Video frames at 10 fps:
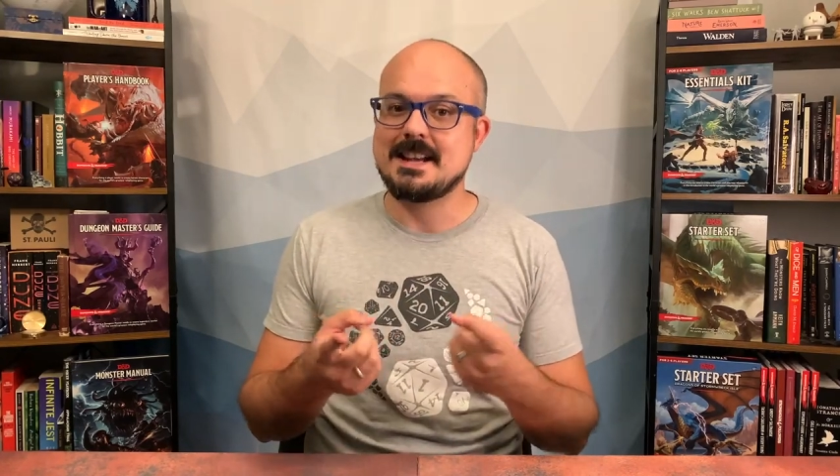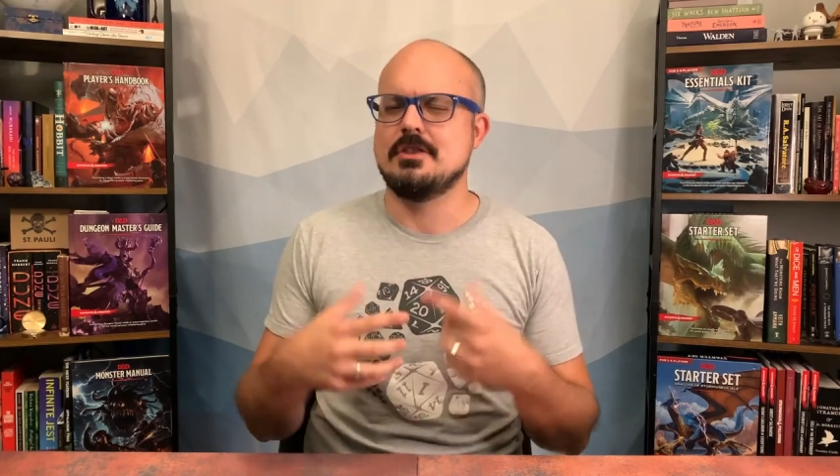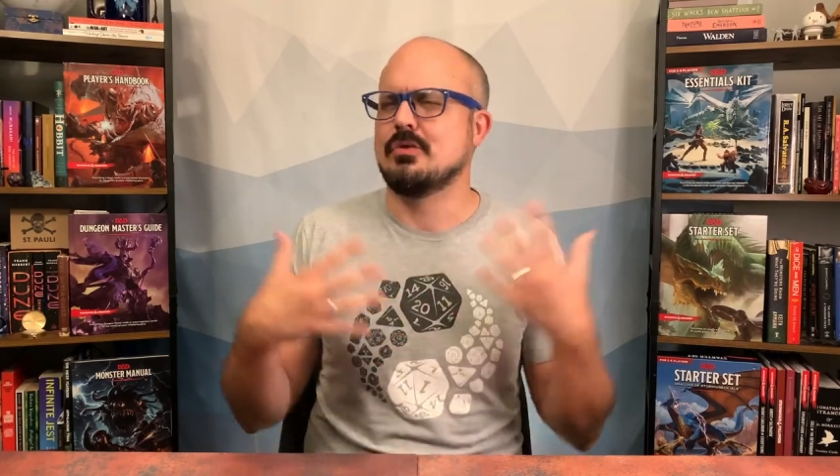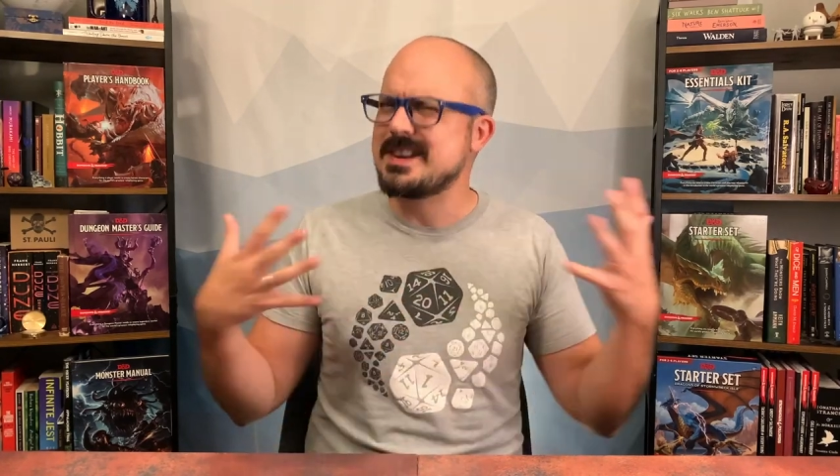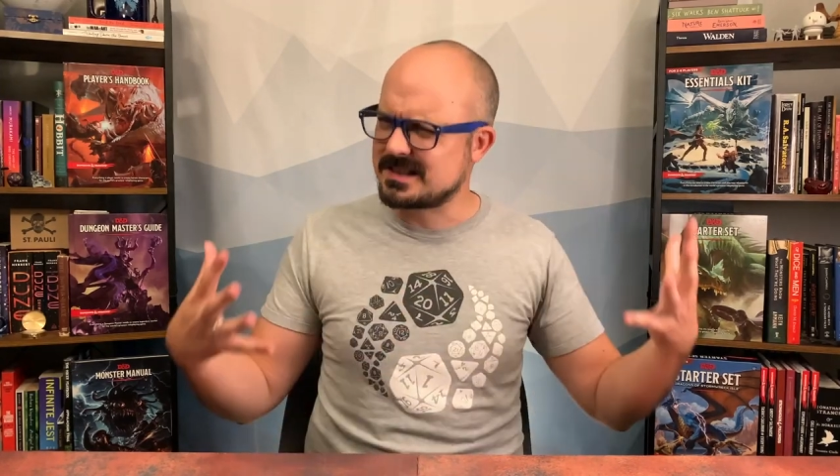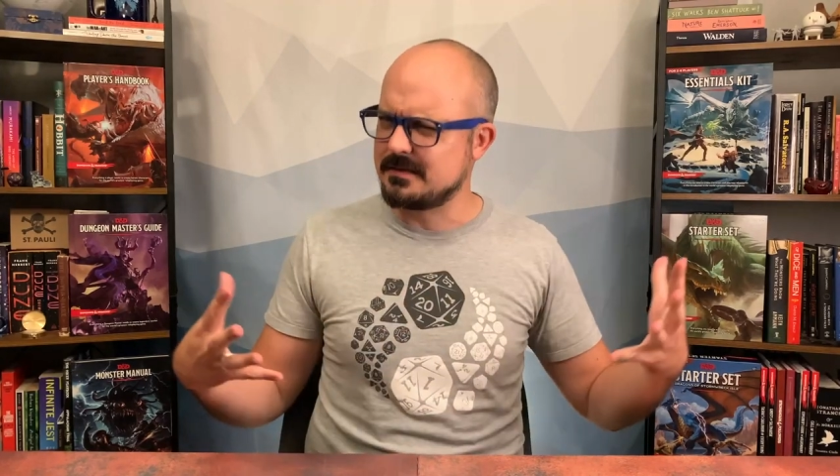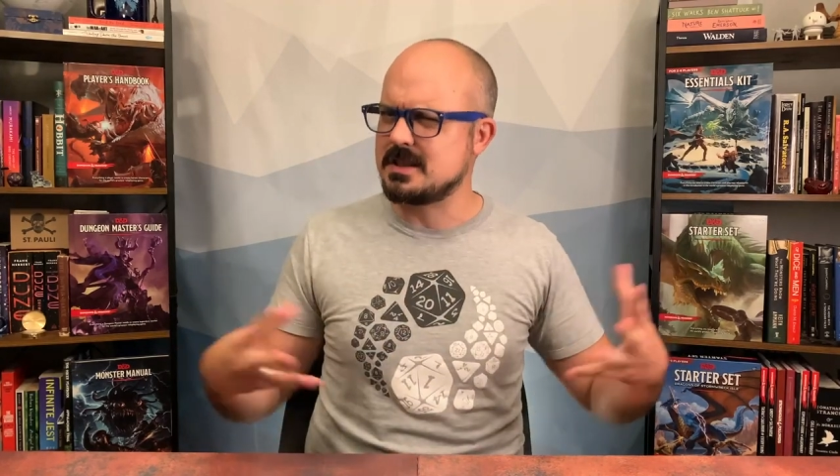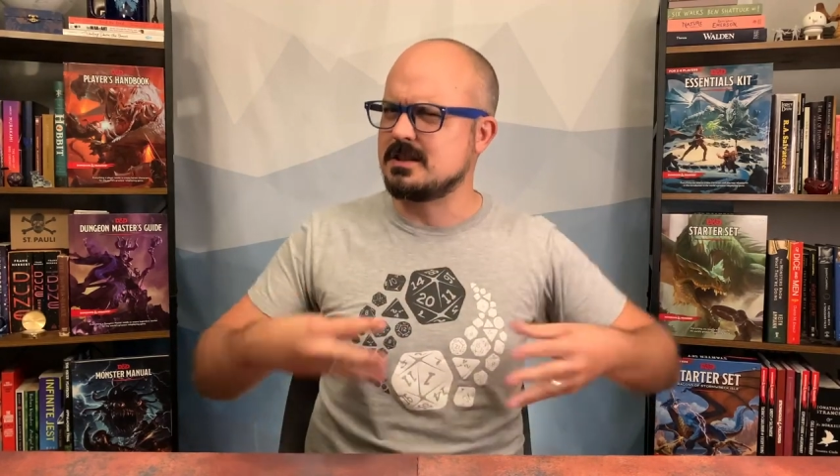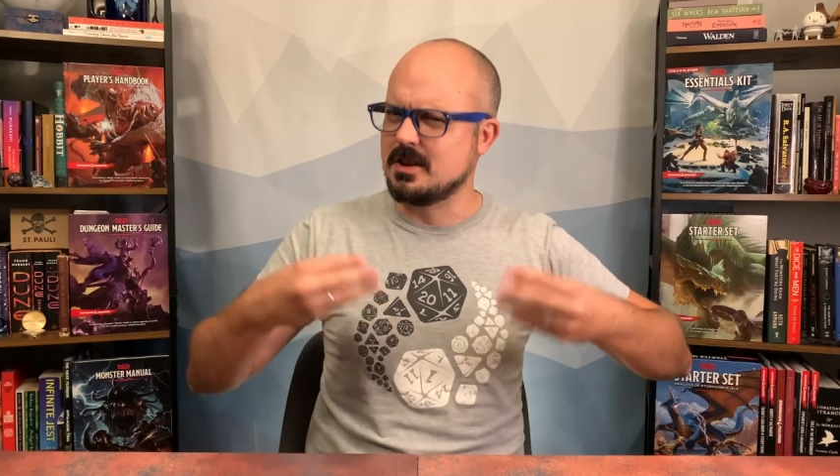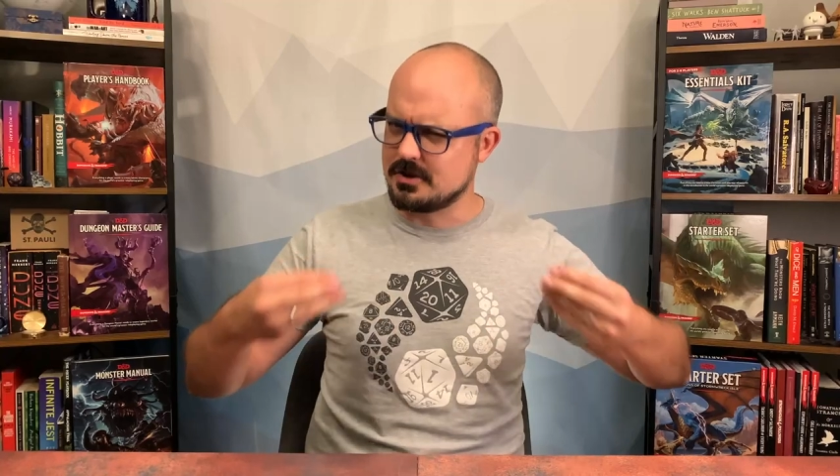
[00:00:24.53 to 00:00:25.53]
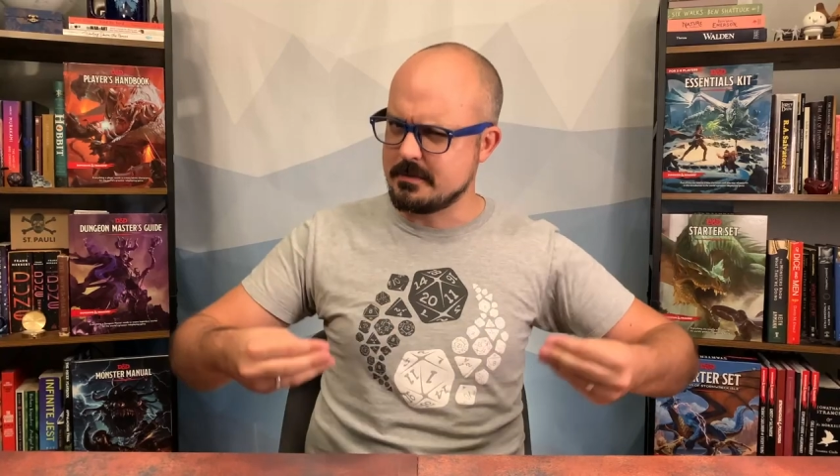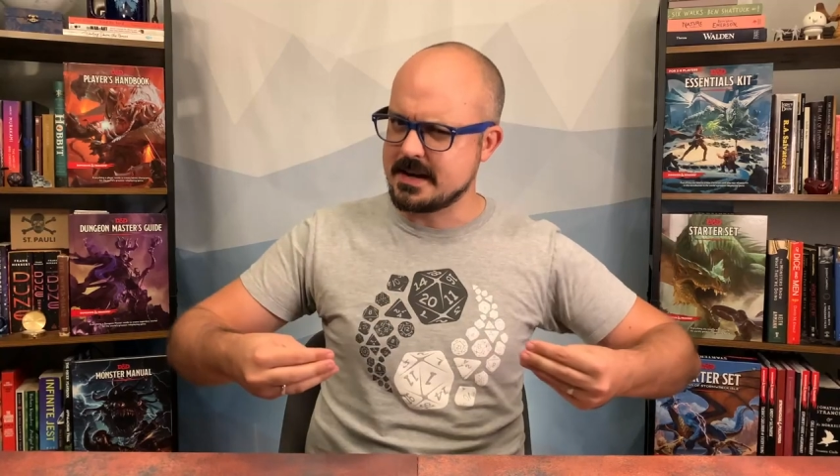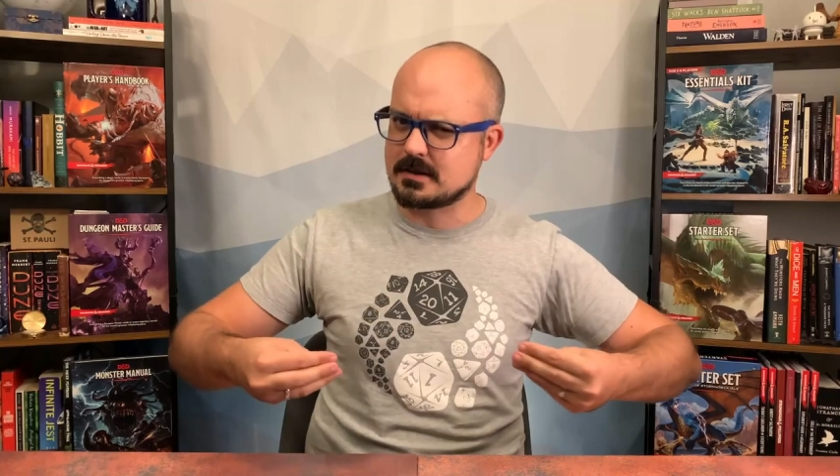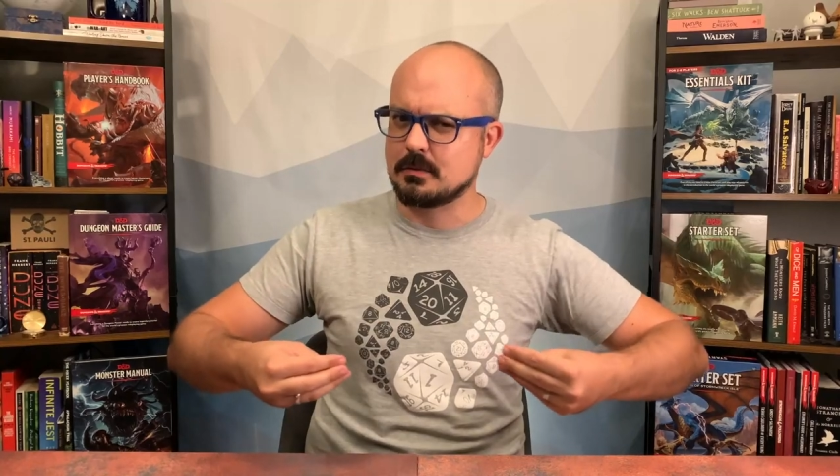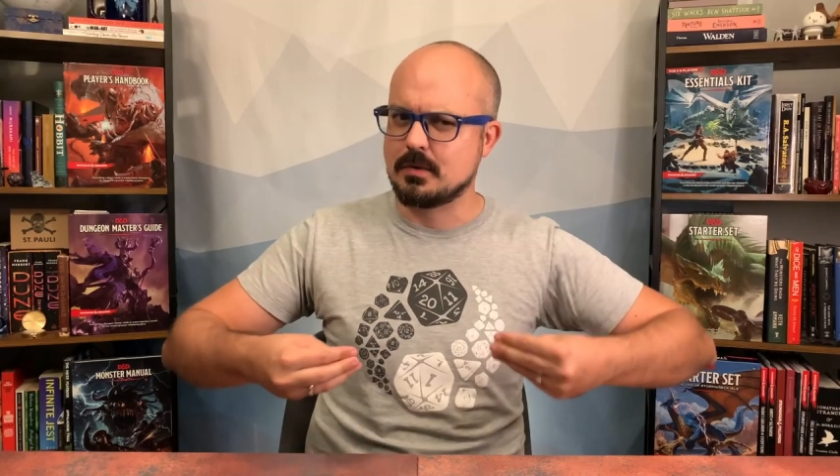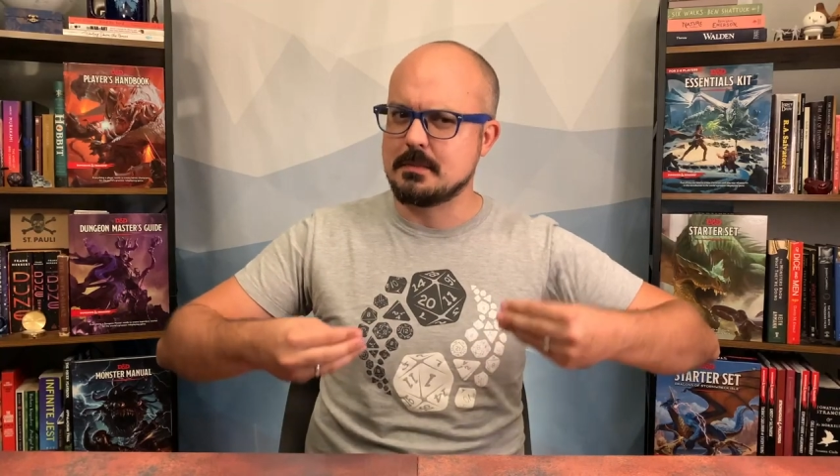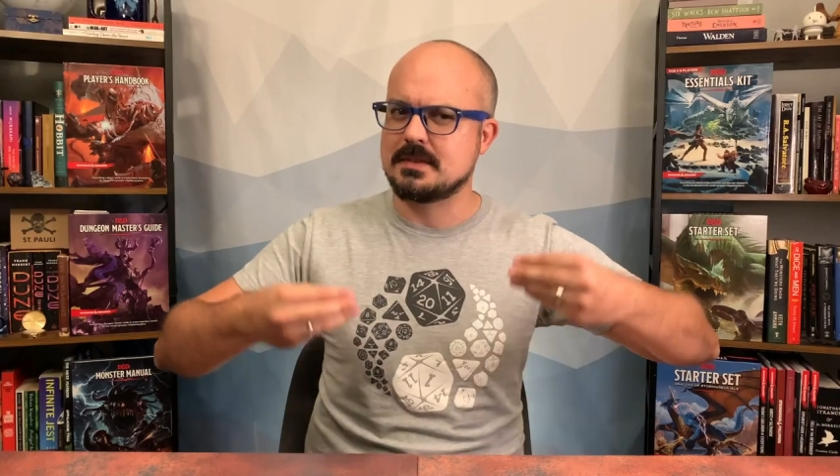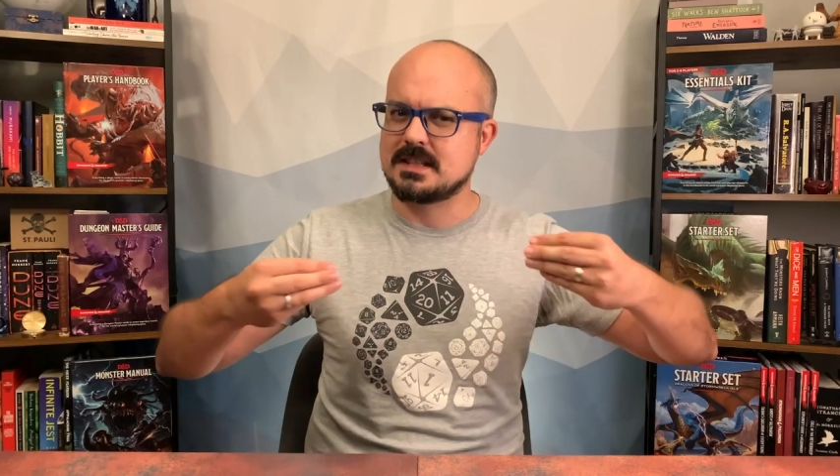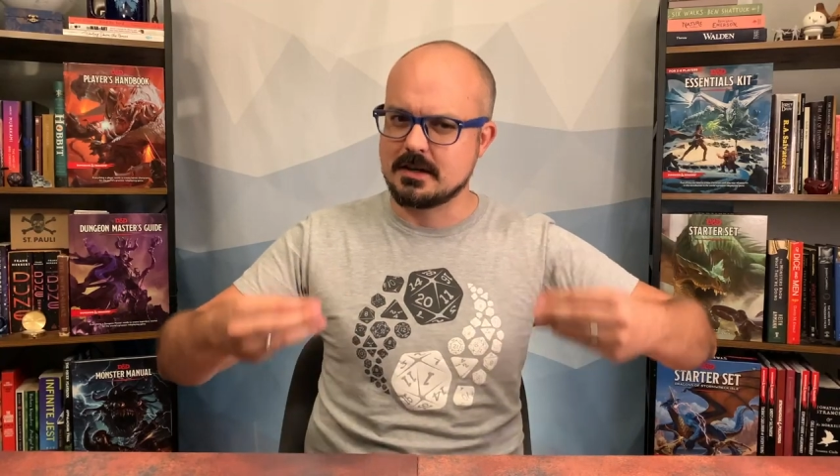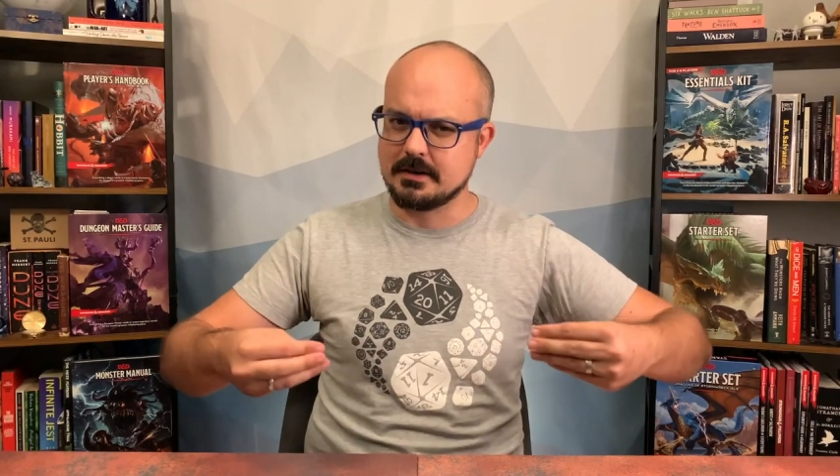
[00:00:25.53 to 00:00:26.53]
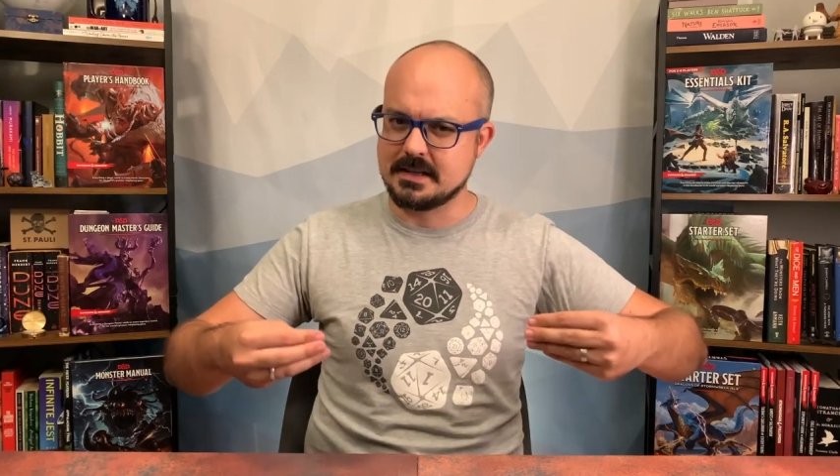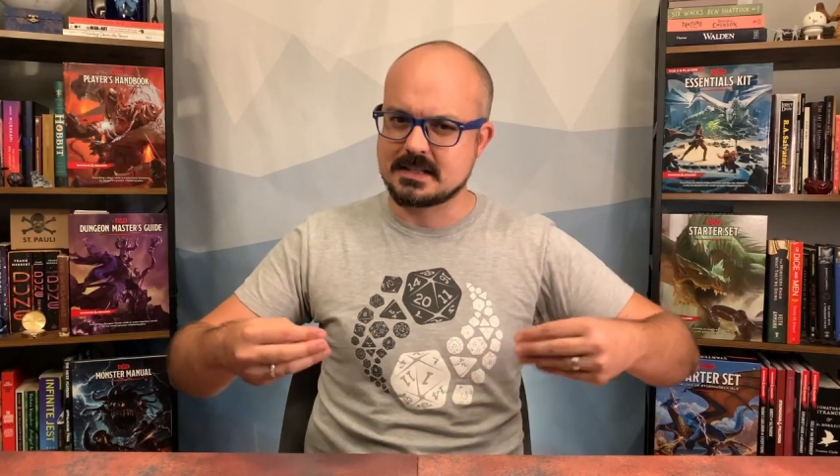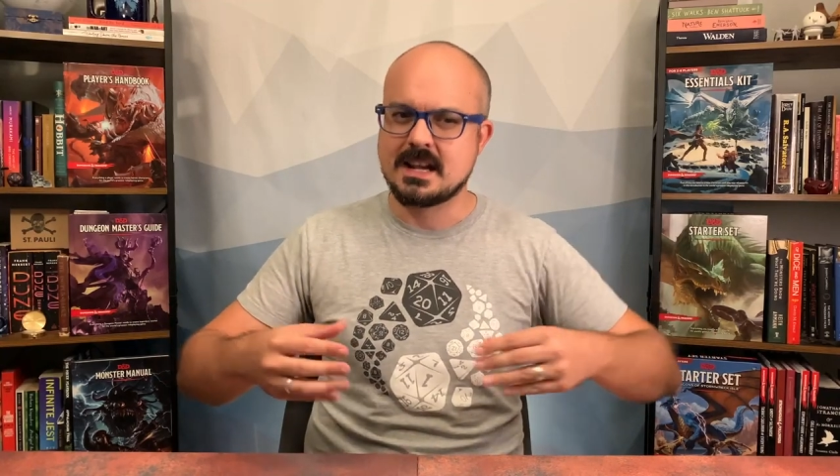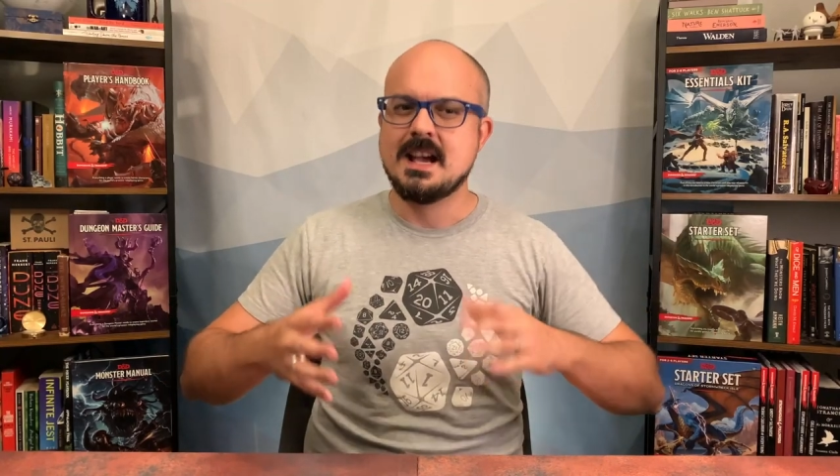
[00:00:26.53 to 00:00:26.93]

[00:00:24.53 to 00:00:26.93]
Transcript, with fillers: and the rest of this Dungeon Master Prep series.